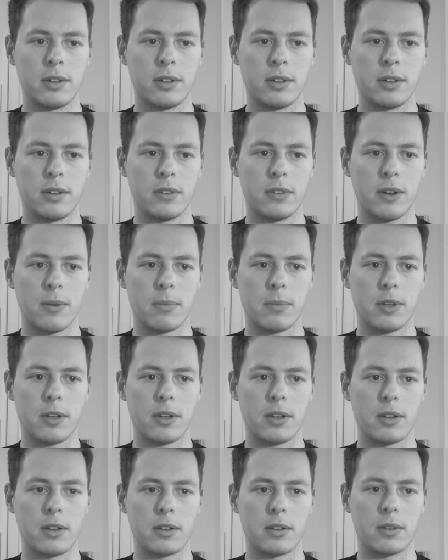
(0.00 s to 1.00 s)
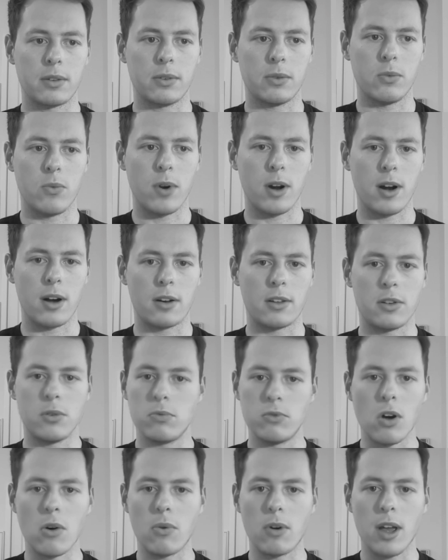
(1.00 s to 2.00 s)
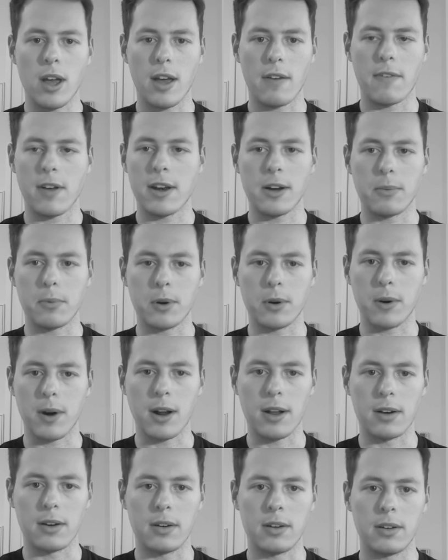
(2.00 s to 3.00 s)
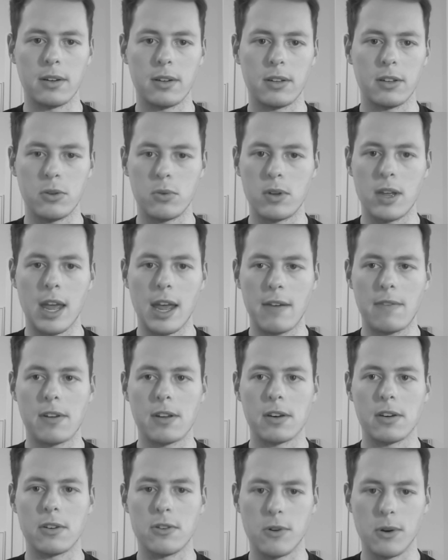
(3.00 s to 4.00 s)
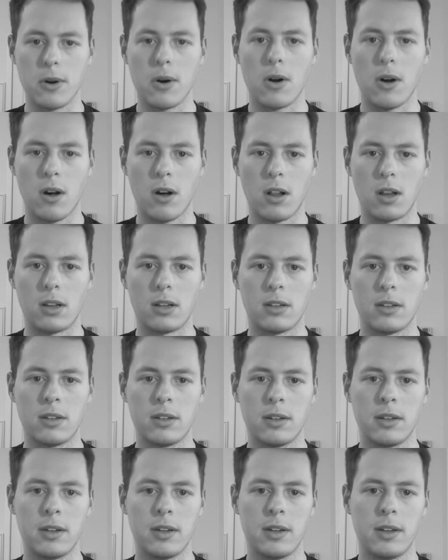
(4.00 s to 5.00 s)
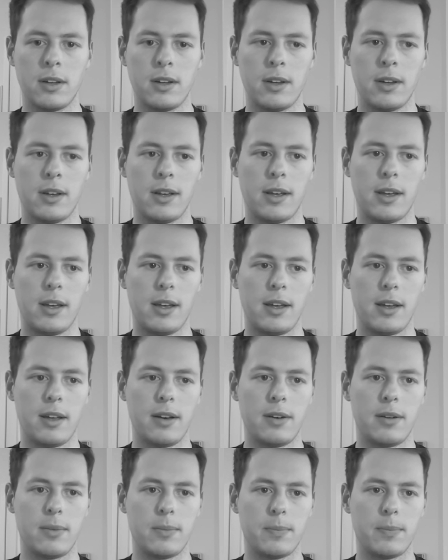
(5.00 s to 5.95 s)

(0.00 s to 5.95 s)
something where you don't have any regret. You gave it your all. And